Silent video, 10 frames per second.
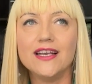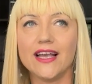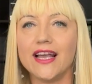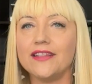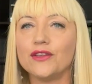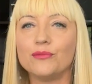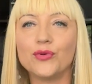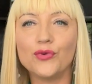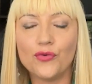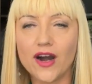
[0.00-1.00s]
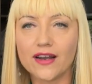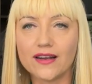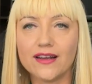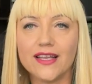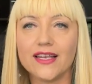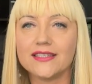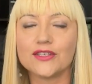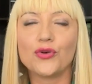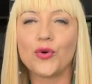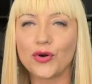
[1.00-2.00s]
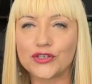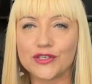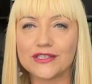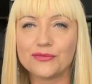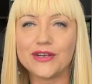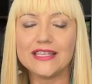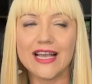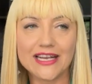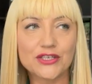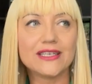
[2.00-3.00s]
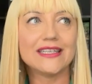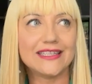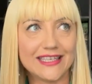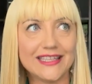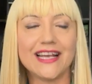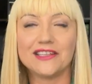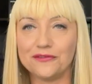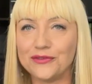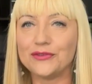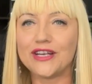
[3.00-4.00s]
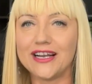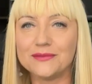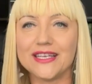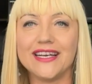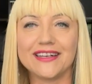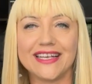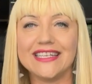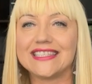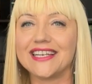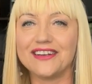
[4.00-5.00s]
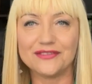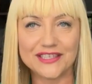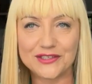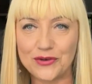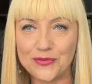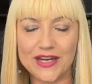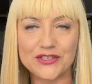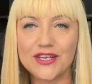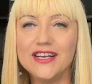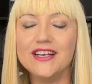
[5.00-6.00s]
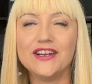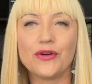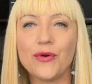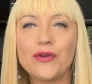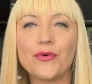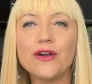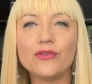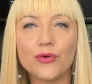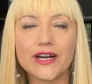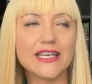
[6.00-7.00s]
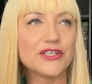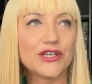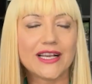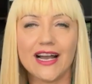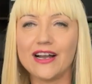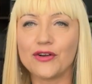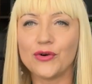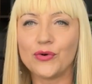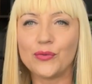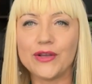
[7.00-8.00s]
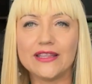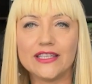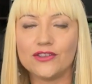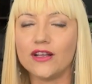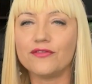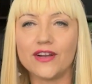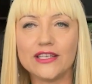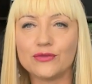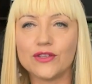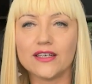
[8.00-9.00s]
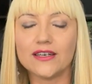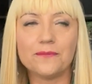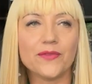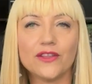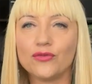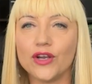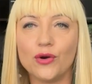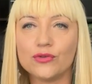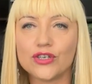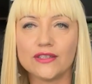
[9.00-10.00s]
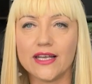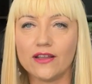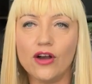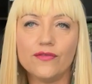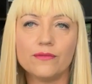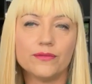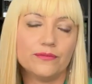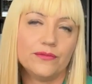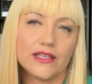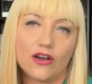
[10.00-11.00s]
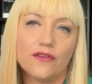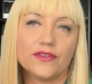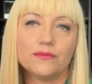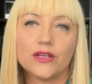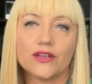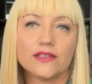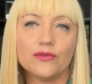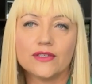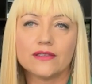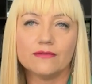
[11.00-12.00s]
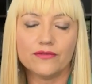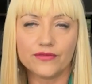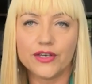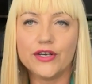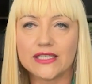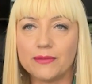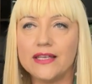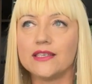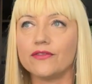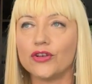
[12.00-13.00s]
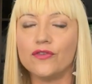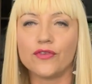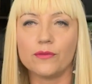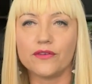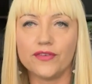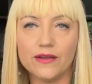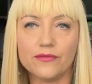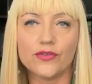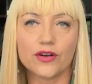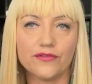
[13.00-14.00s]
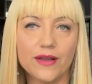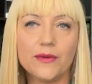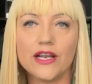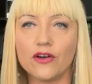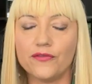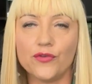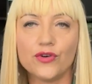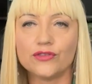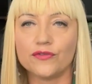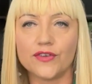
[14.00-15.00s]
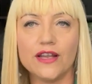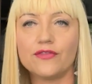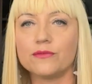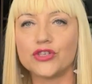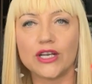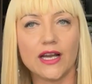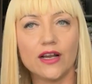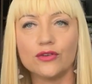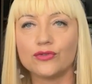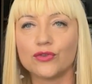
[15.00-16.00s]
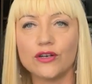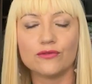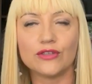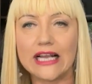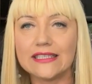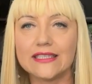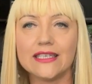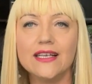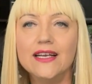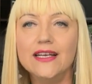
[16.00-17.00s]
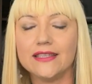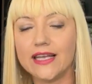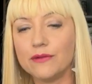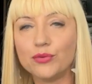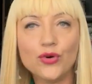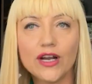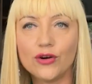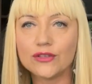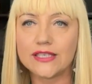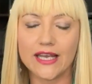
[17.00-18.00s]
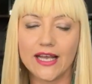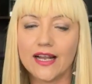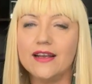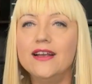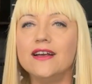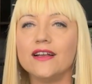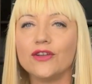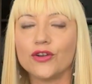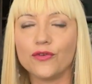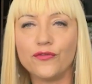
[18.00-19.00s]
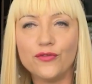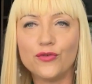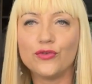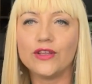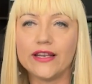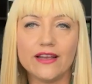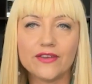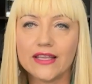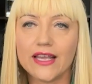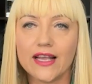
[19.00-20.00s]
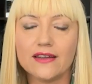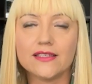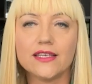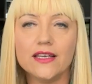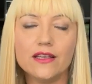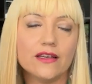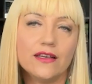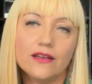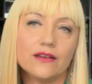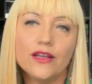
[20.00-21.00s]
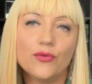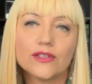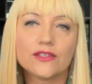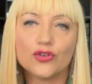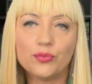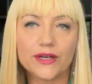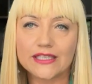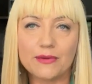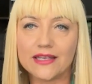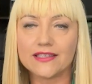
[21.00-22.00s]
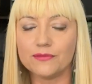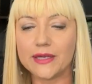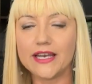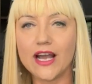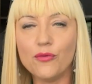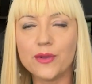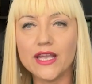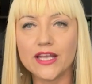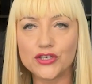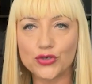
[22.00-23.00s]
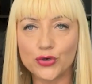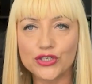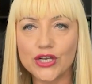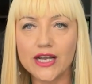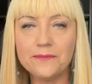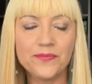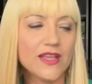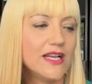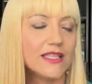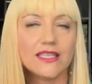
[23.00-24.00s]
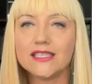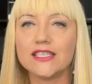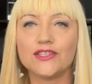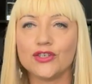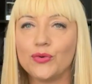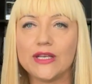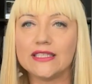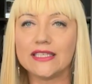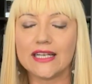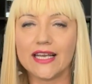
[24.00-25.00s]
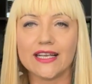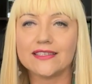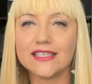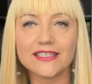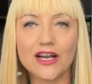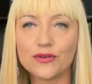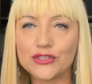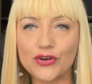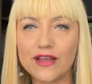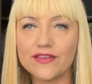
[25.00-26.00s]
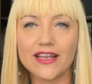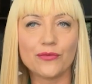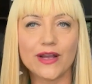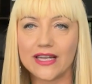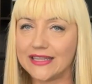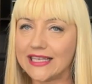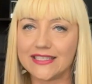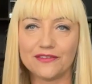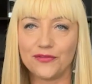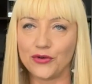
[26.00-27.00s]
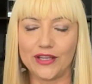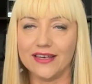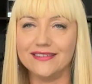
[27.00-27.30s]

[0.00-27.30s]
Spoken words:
and the blue water. It is gorgeous. We actually did that a few times and kids loved it so much. When we were in Chicago, we did not fly to the ocean that often because it was very expensive, for a family of 4 to fly from Chicago to go to Destin, then book a hotel, food and everything else. It was super expensive. But now being in Georgia, this is so easy, like 6 hours driving and we're at Destin, Florida.